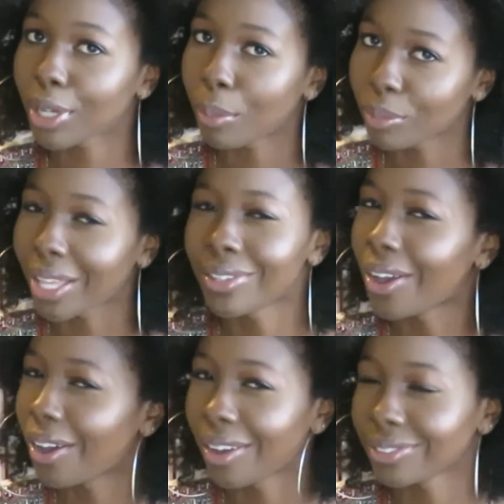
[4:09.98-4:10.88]
I'm like,
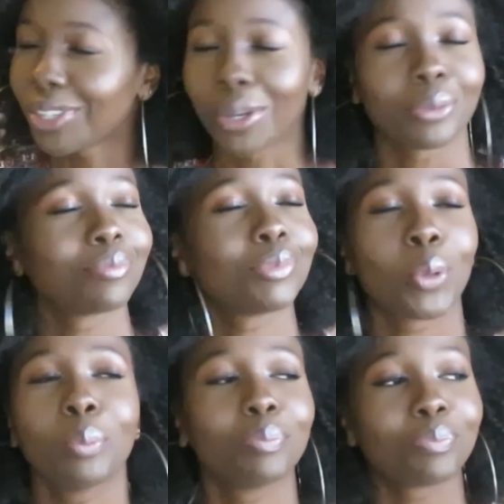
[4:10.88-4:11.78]

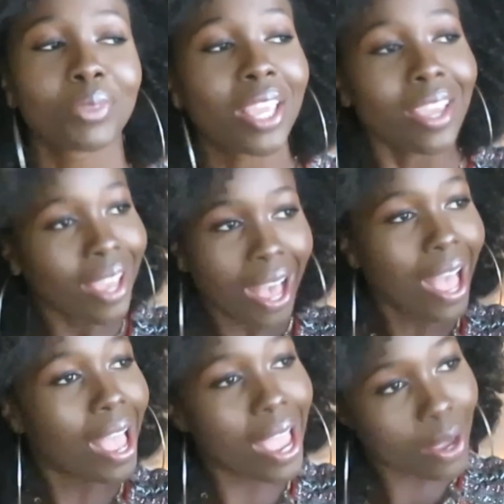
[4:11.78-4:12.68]
nope.
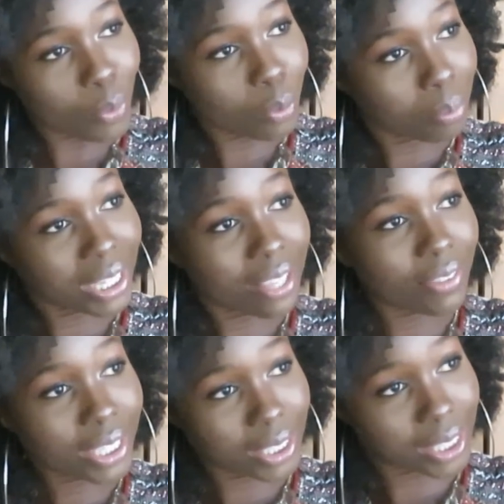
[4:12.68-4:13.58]
I won't believe
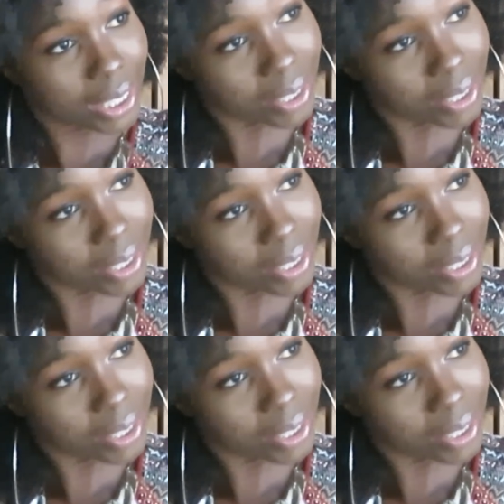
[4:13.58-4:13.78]
it.